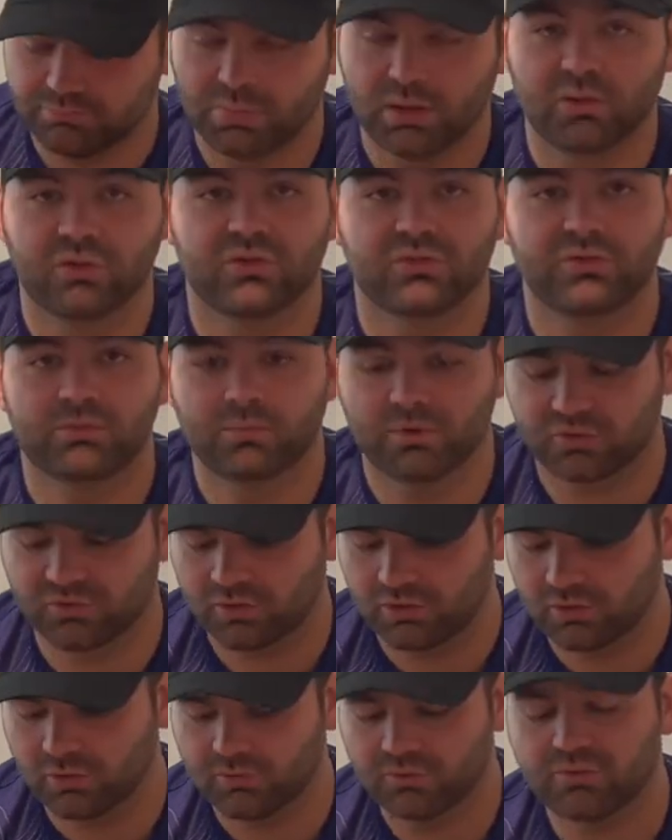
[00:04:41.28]
Both of them are
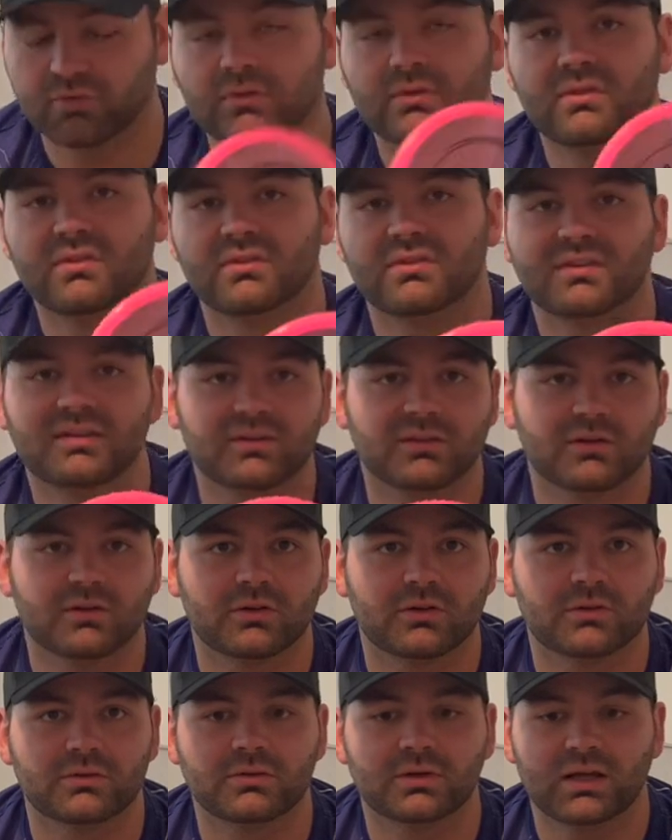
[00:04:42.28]
zones,
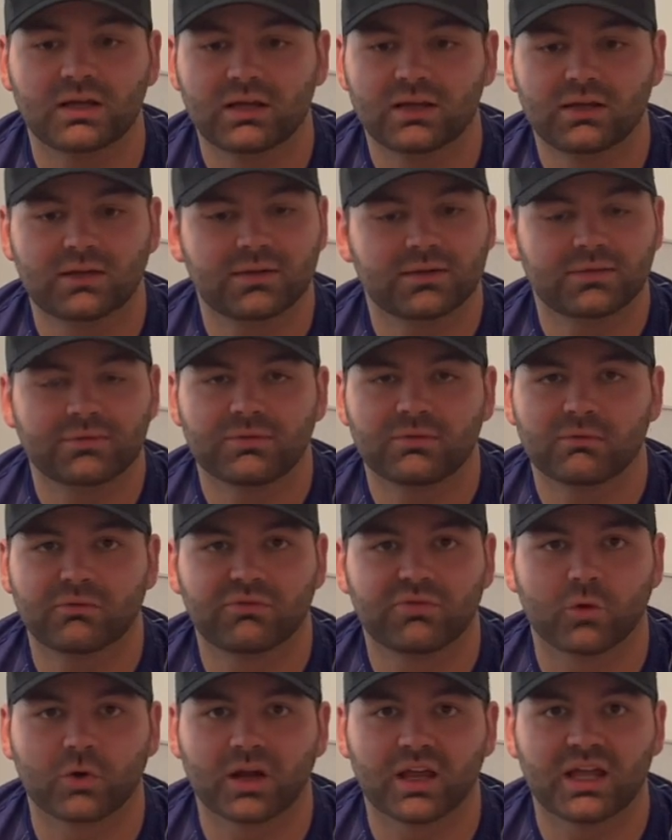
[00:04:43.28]
Z-zone,
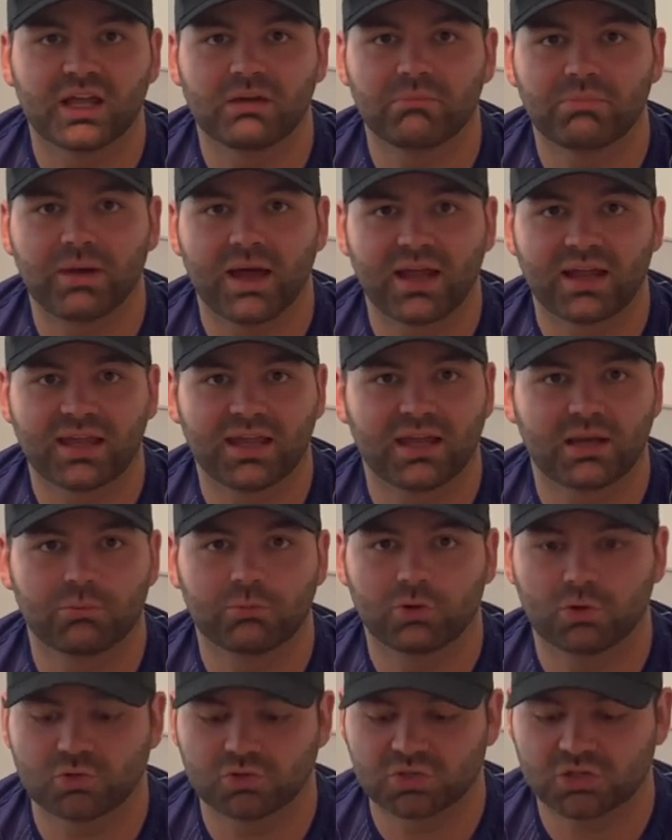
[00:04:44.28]
forehand, backhand
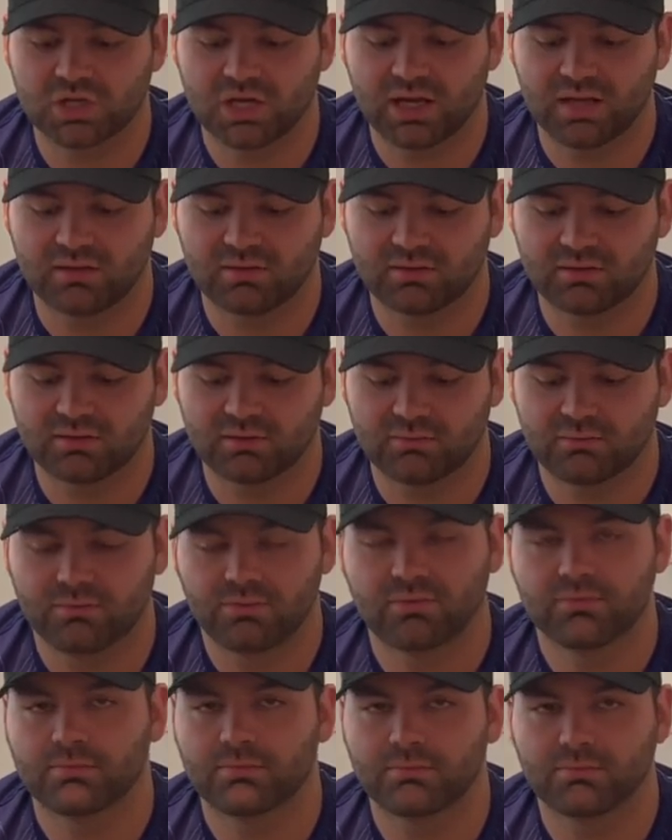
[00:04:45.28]
approach shots.
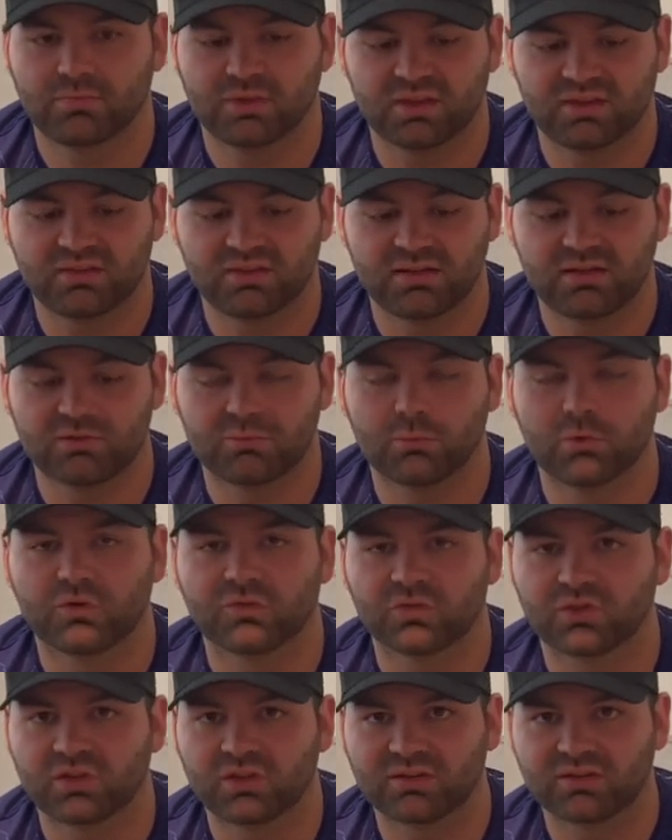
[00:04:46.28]
The Z is more
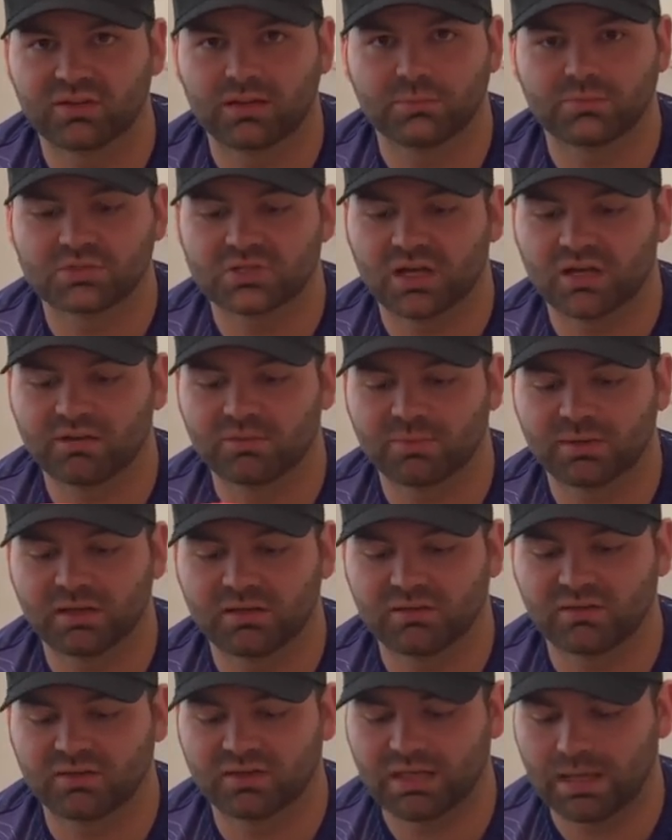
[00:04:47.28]
for the skip shots
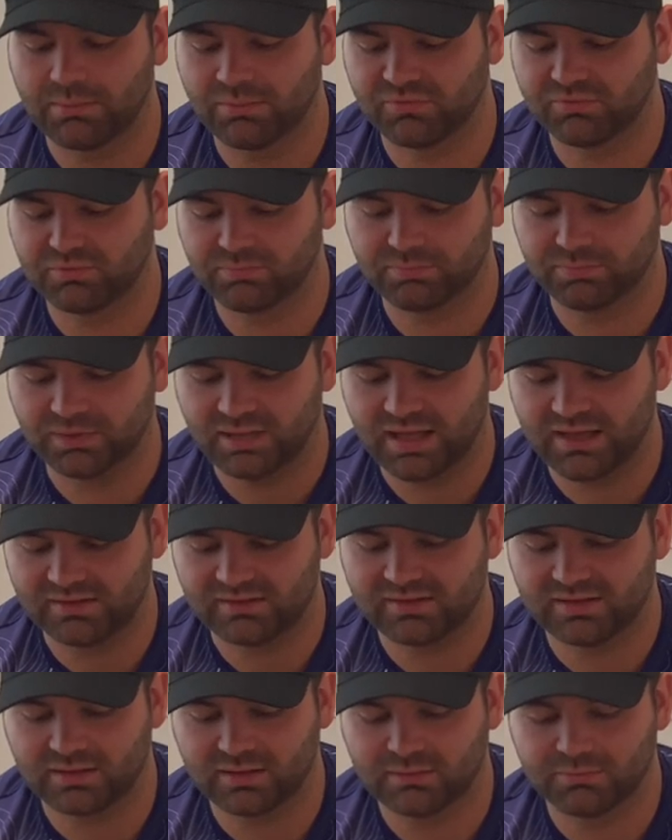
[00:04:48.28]
because of the type of
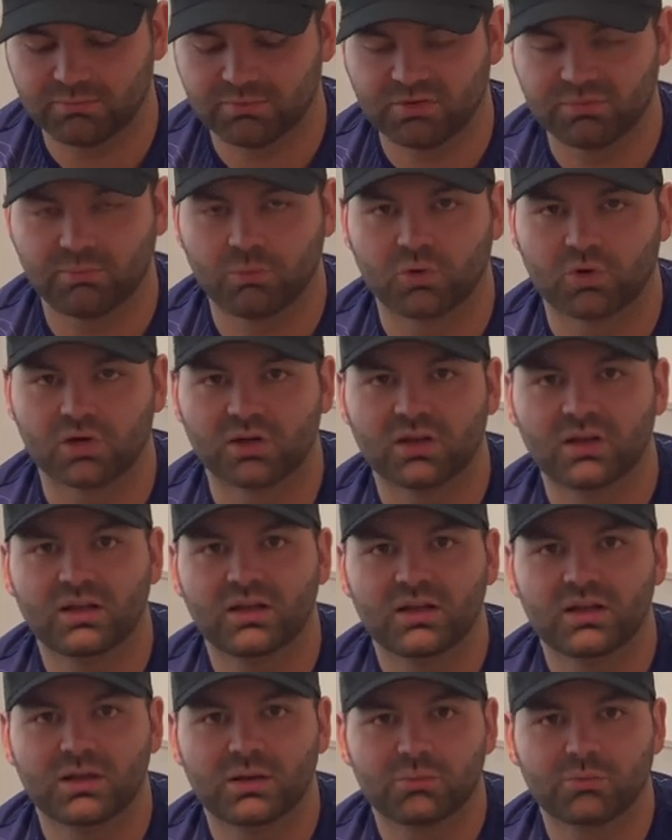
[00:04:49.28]
plastic. It's more
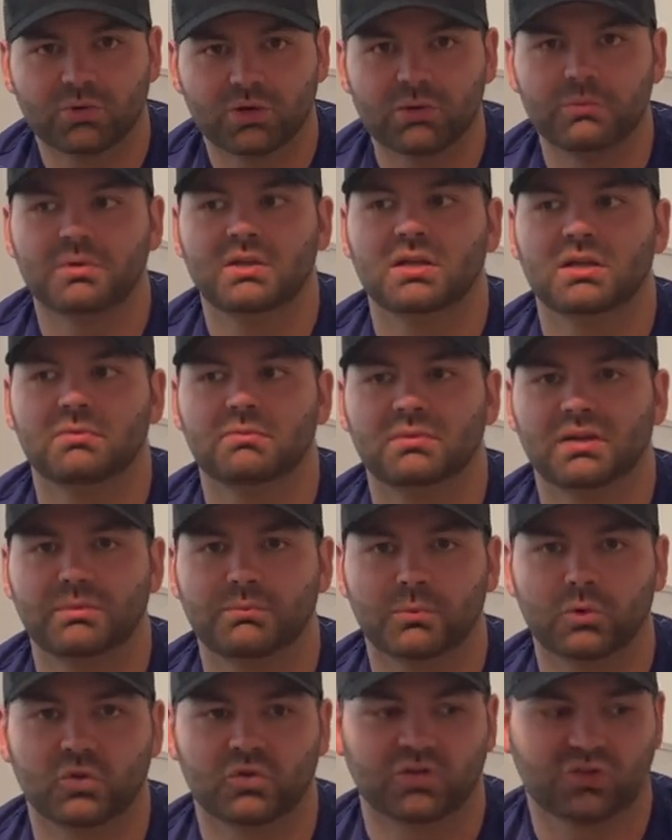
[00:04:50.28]
premium, a little
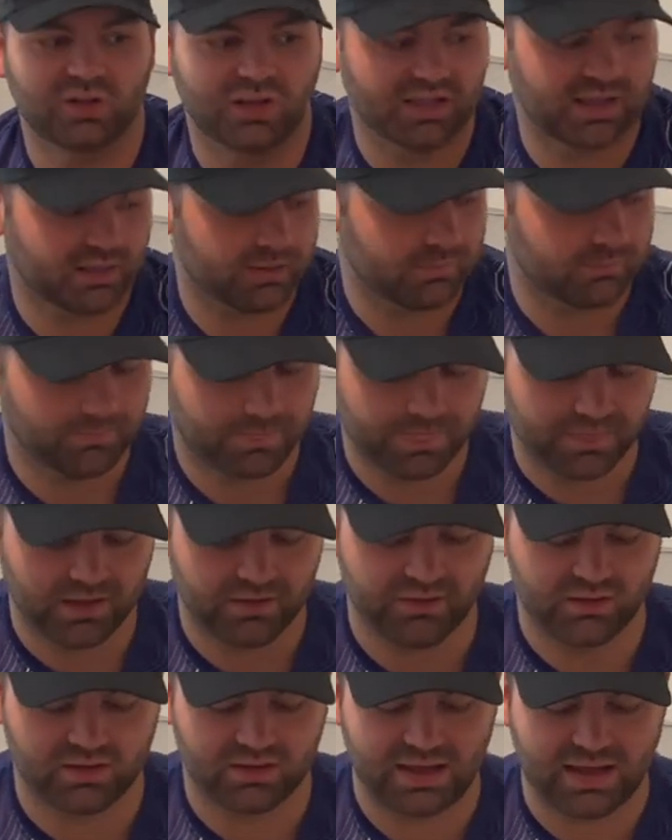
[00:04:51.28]
more slick.
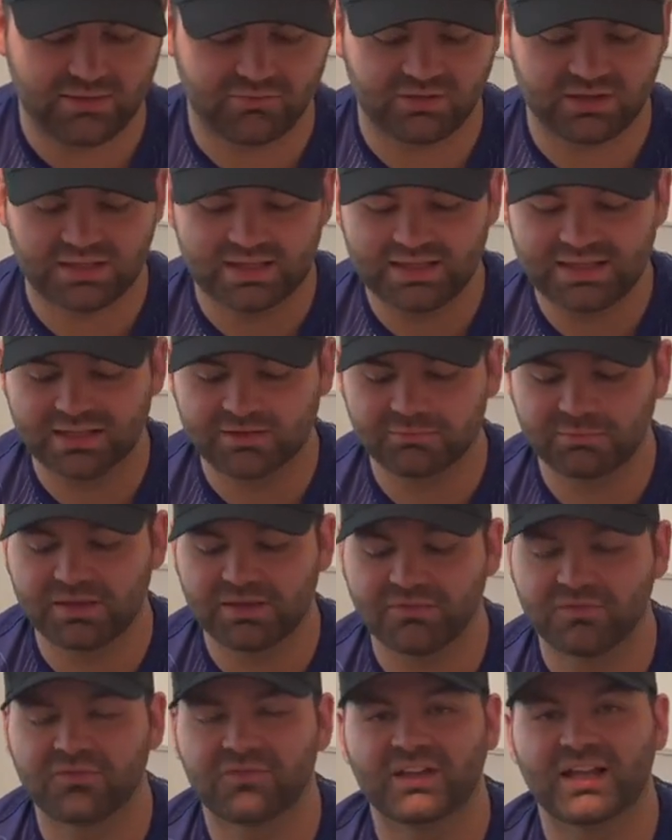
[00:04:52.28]
And then I have the
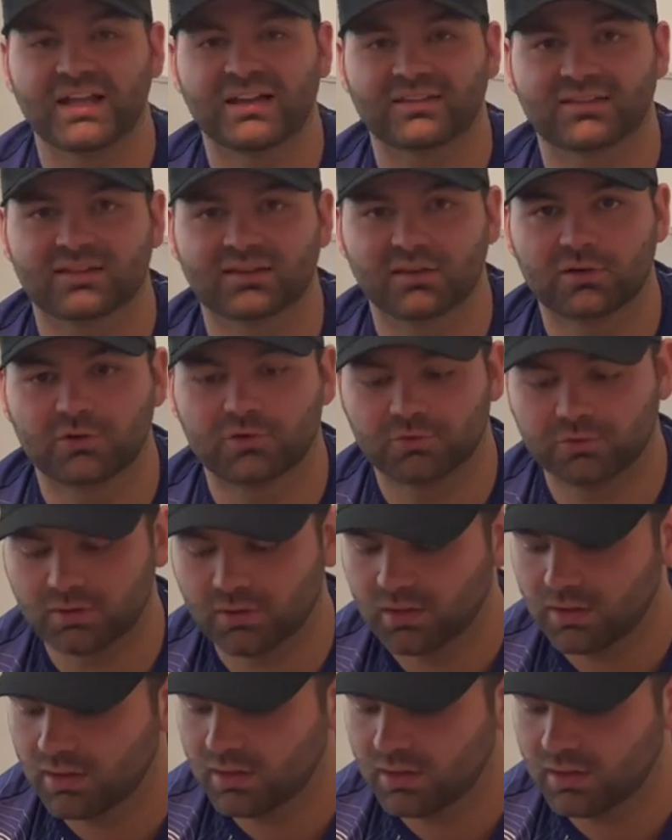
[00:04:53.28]
ESP Flex Zone